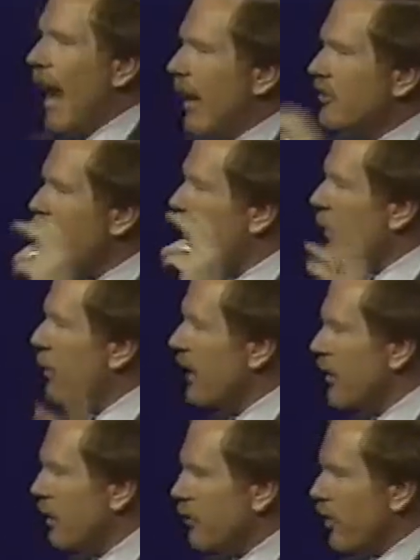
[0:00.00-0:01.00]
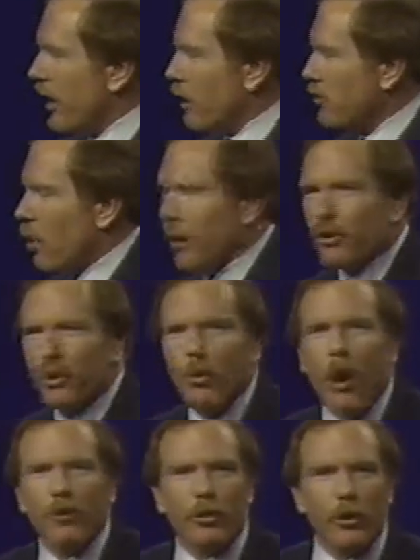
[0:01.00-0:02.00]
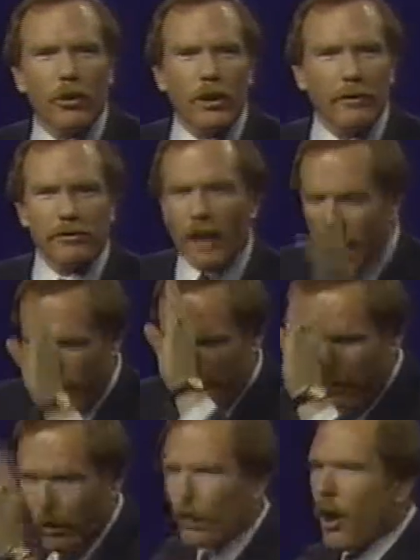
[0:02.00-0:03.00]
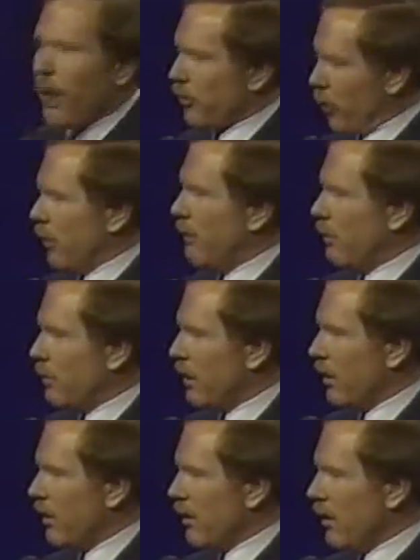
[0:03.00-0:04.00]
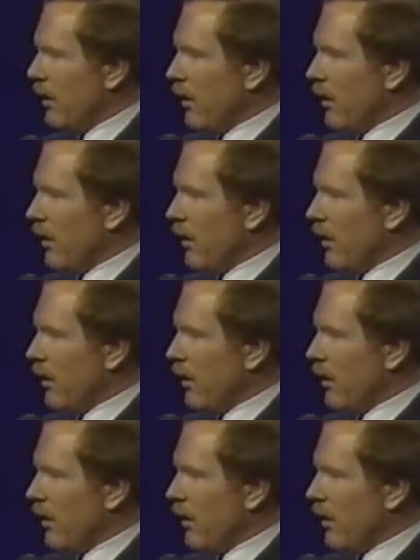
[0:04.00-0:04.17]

and so they begin to think there's only two alternatives, not a third alternative in the middle